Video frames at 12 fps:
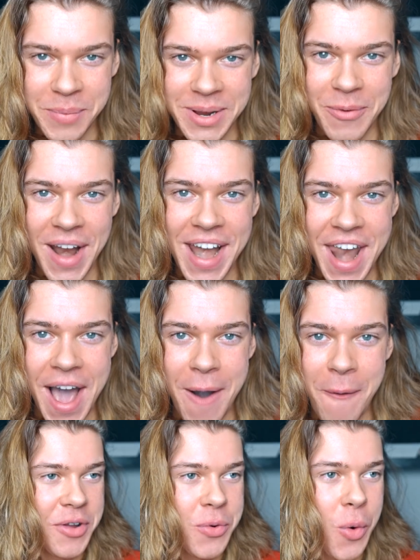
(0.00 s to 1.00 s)
me right now.
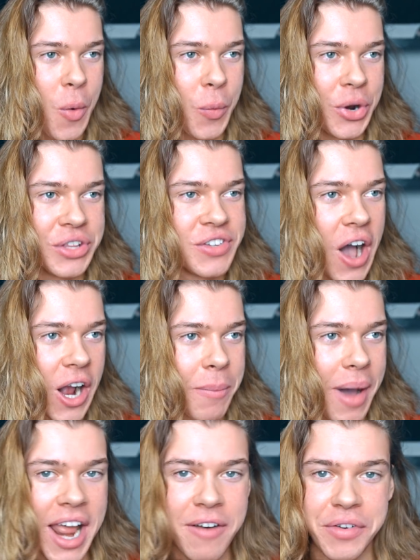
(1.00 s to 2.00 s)
Everyone want to talk
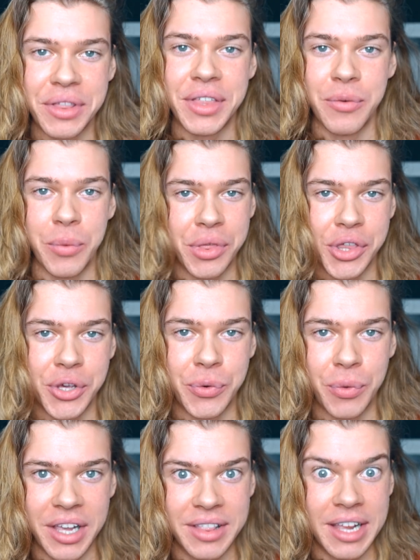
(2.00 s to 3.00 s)
about everything with you
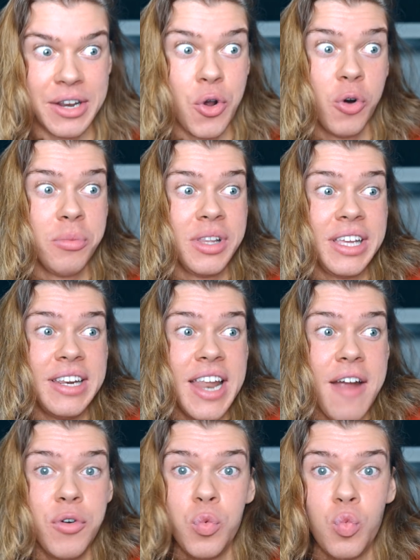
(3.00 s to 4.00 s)
like they normally
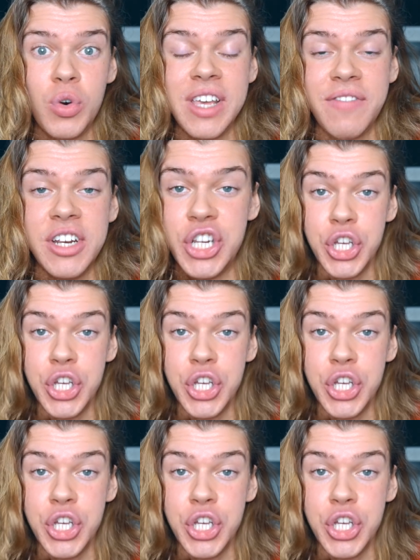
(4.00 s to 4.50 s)
never would even